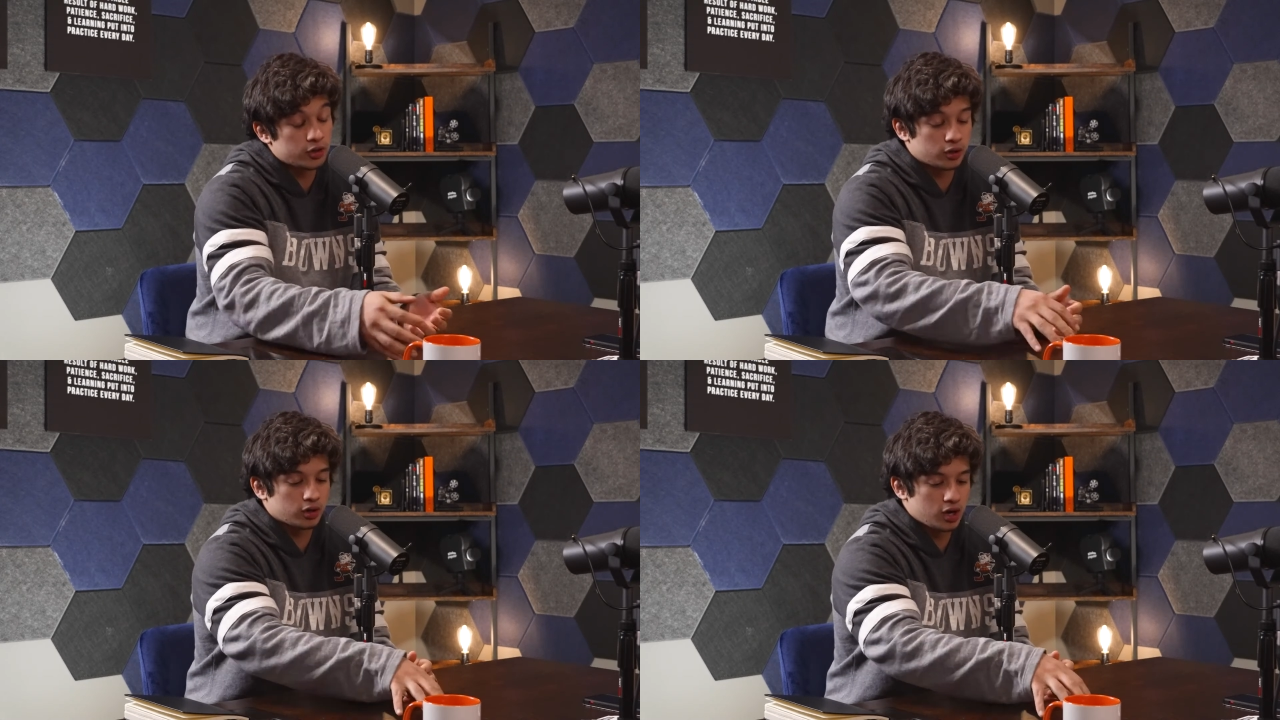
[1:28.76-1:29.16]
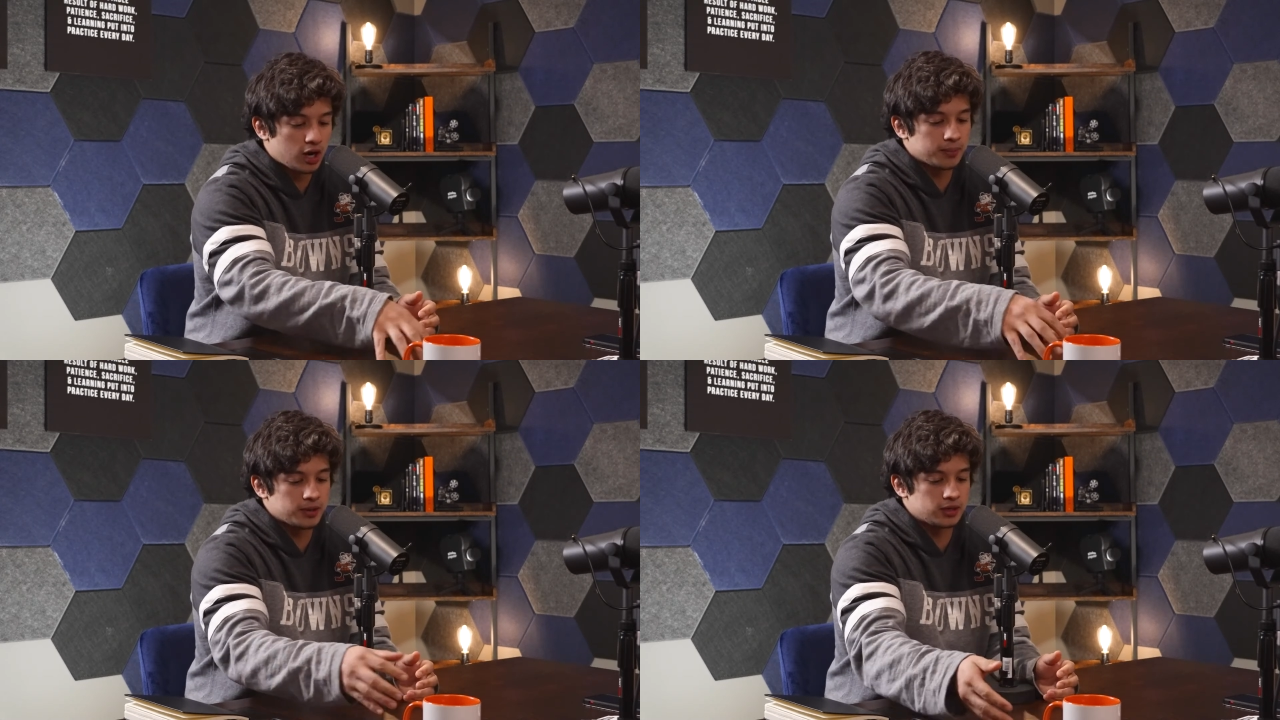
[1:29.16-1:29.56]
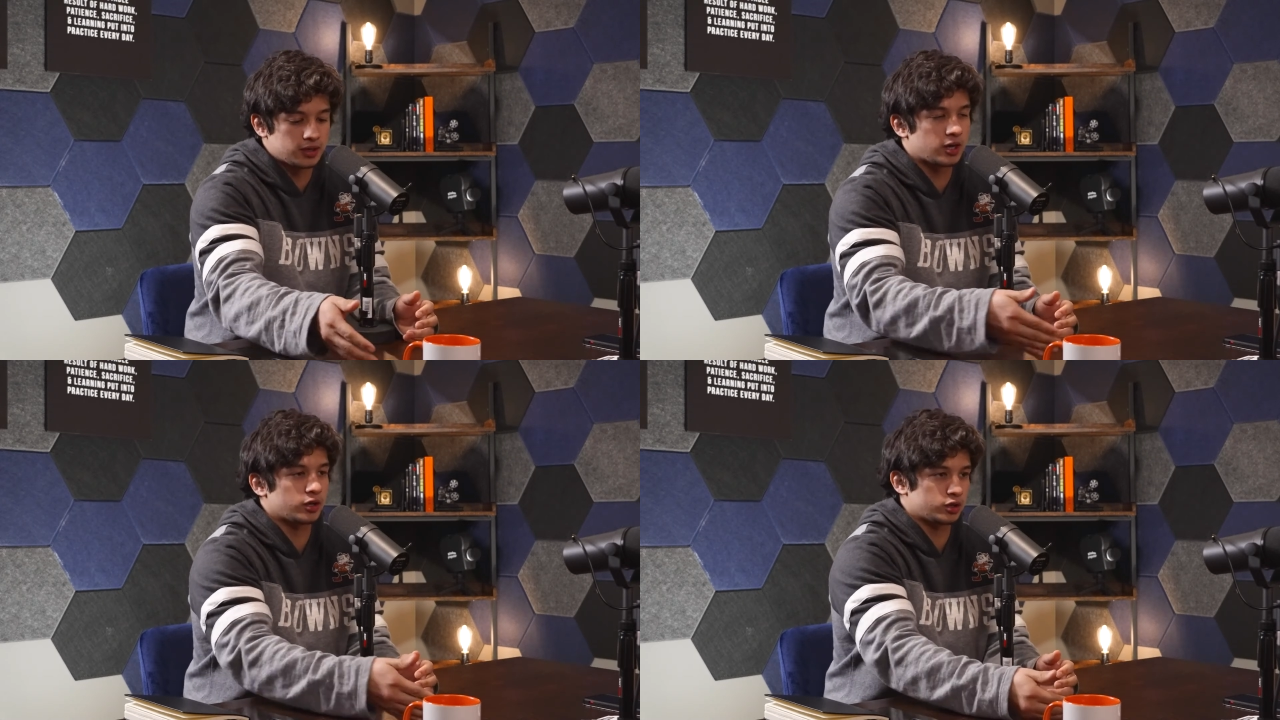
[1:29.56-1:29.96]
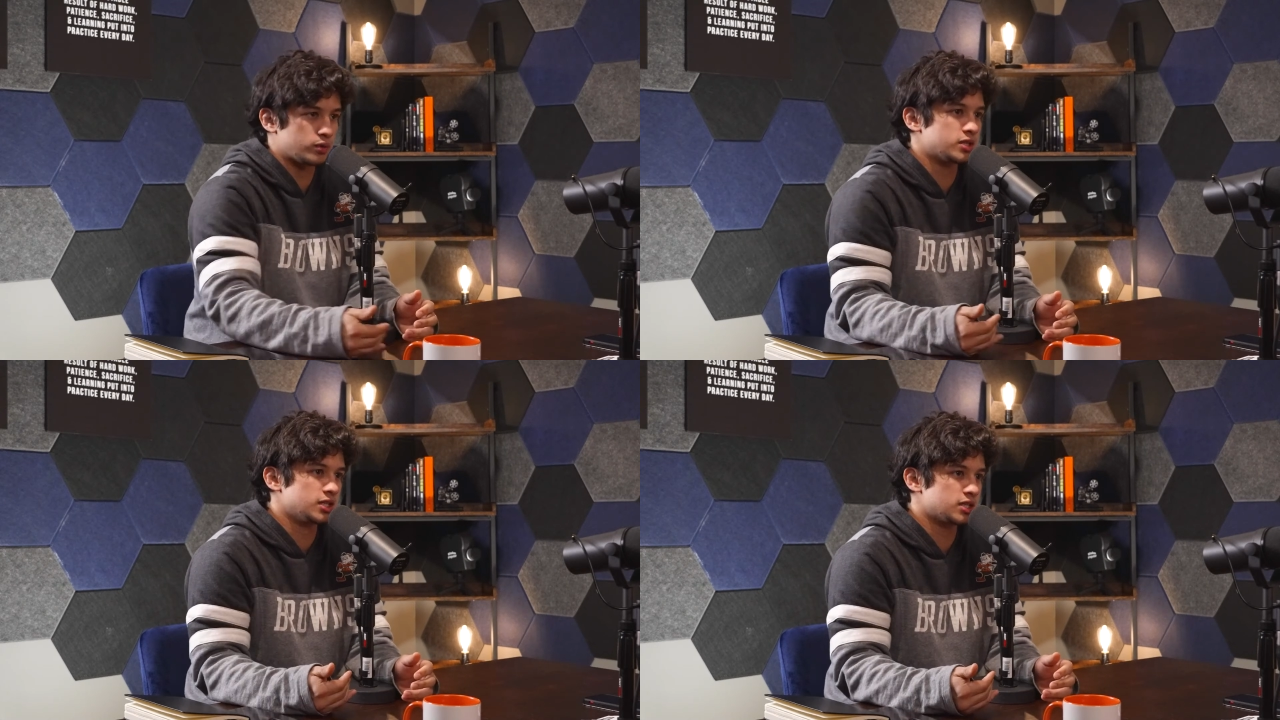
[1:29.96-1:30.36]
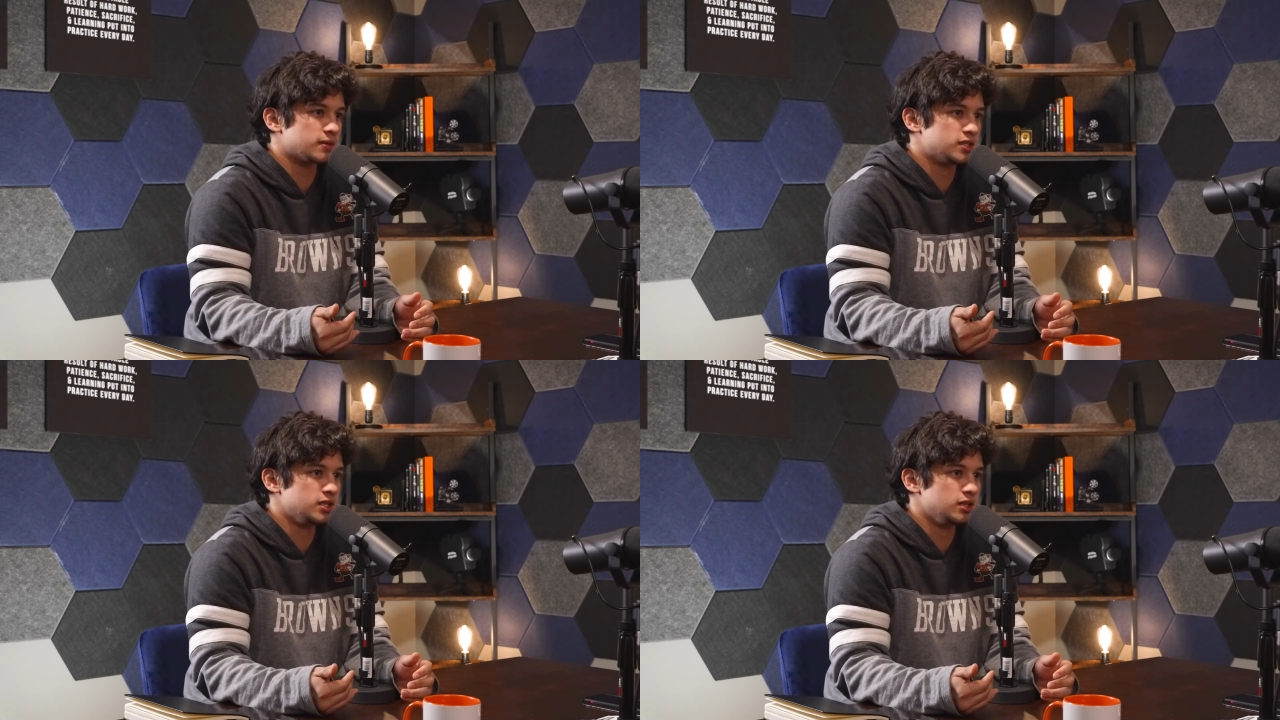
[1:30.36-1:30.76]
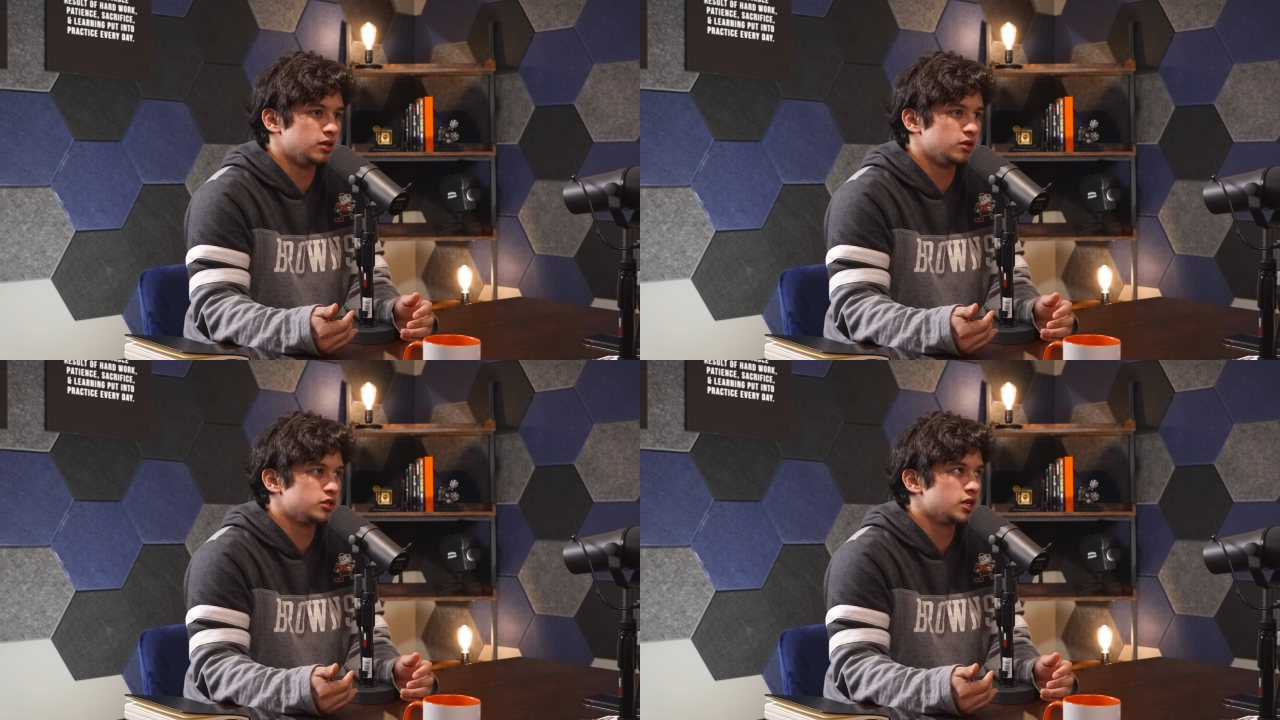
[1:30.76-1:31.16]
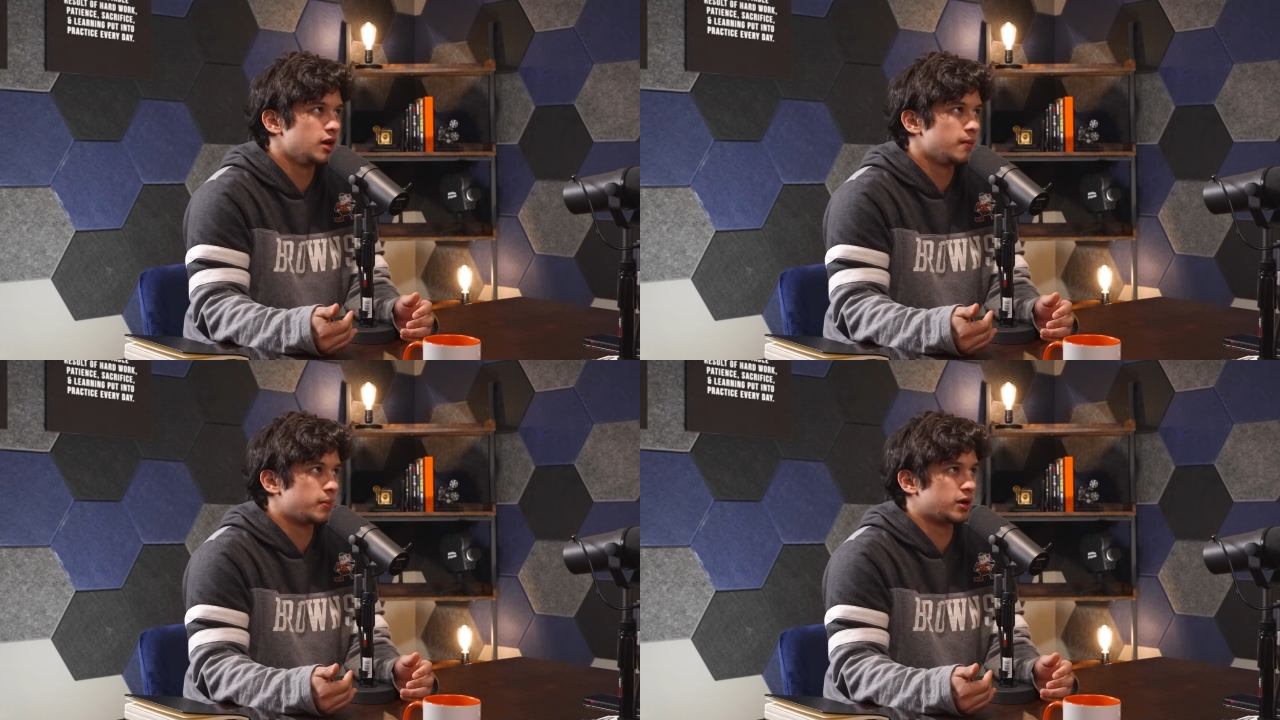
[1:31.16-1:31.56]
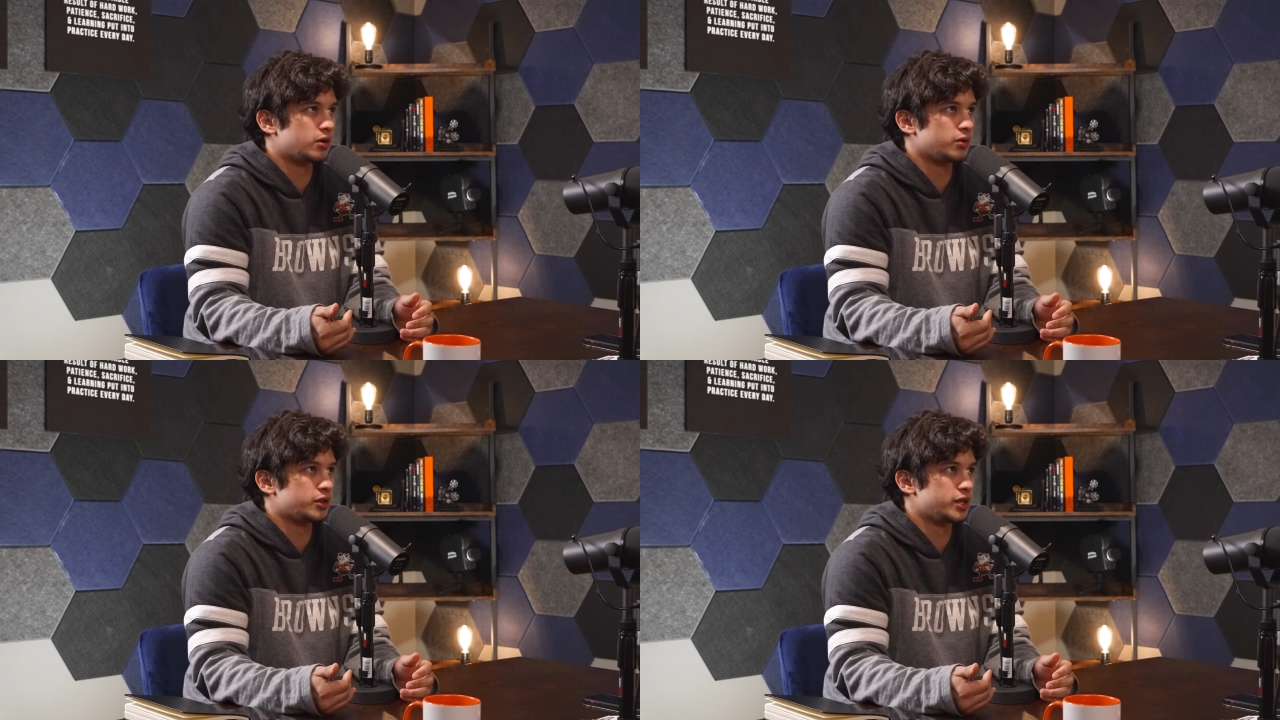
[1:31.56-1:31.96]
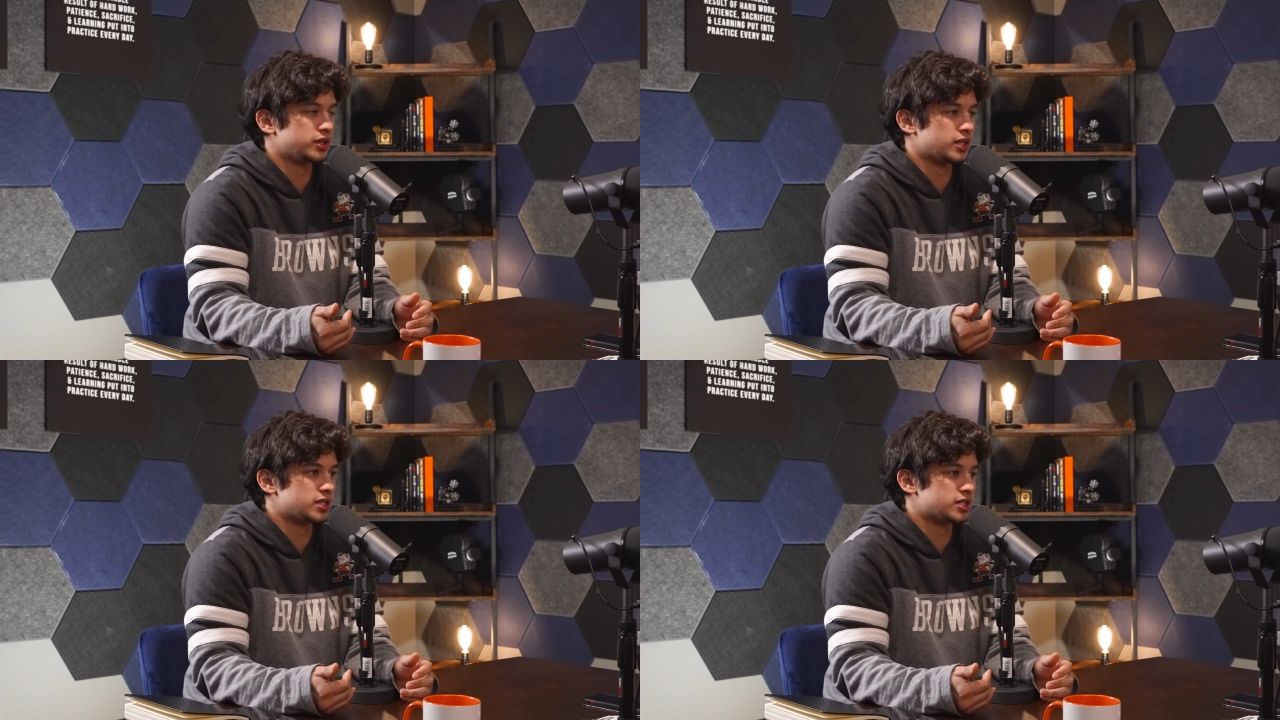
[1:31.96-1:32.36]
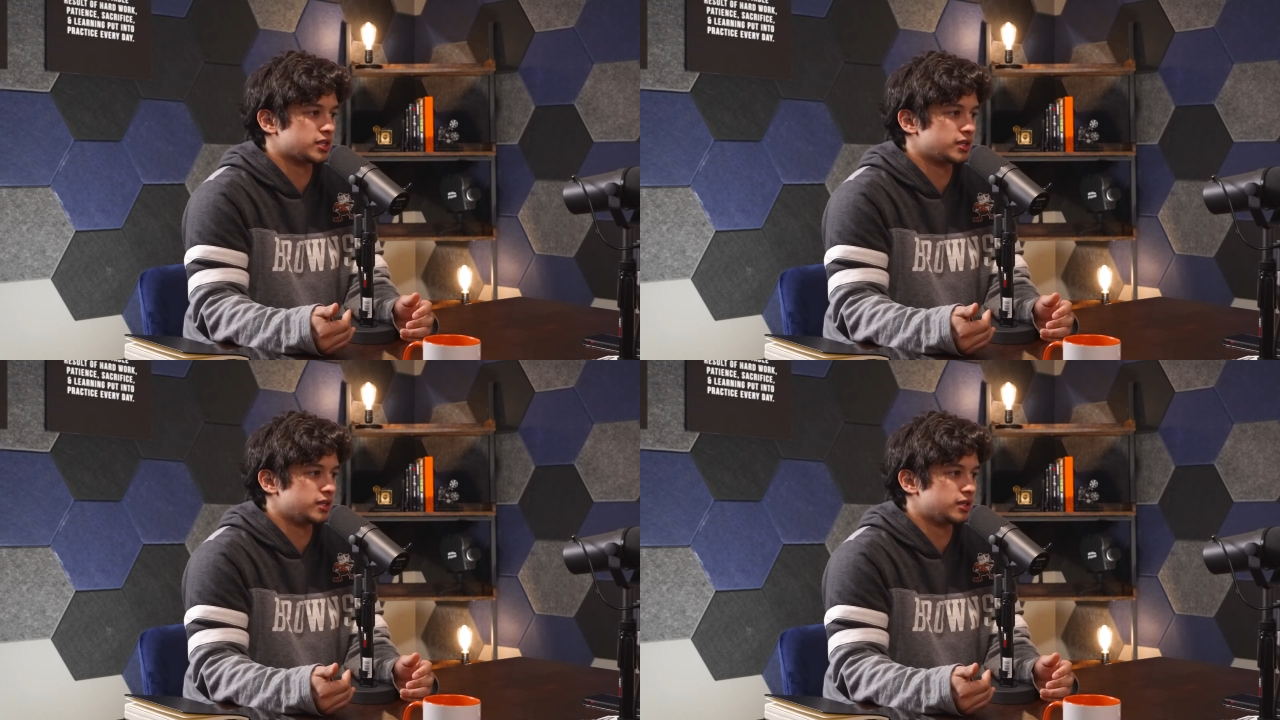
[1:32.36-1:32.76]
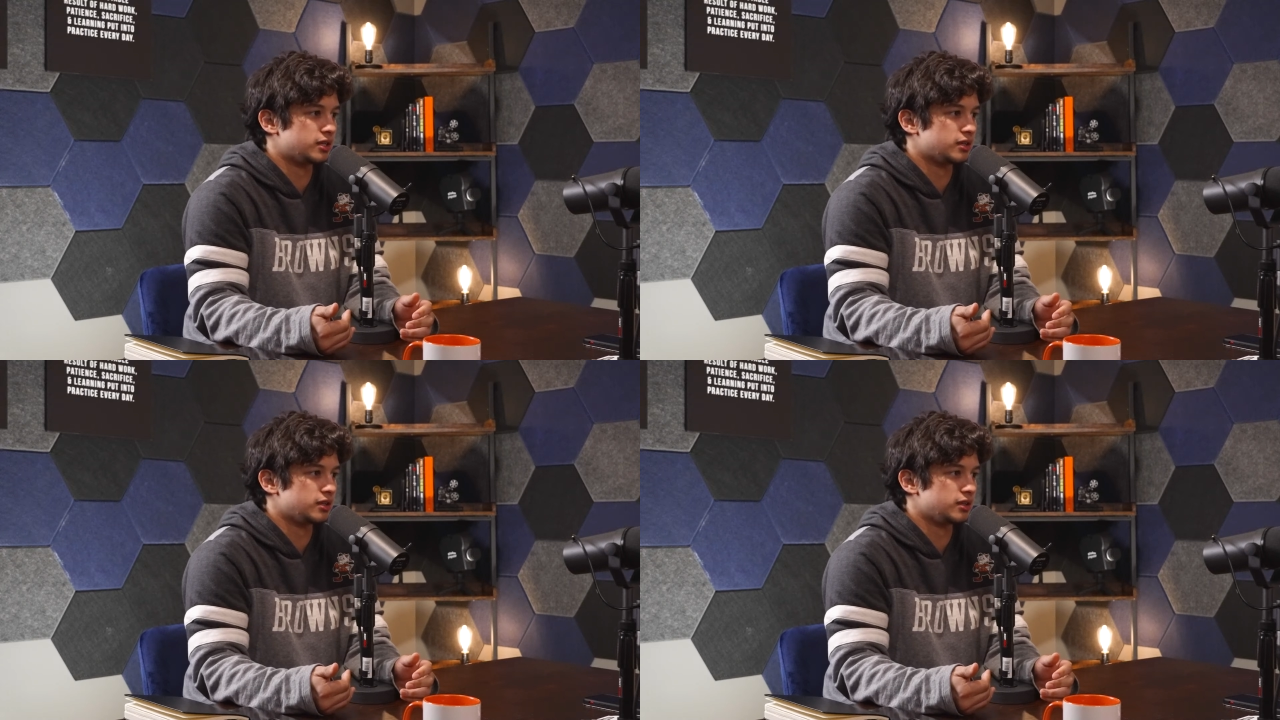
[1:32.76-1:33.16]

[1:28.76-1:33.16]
common characteristics of CEOs, but I don't think that it's like,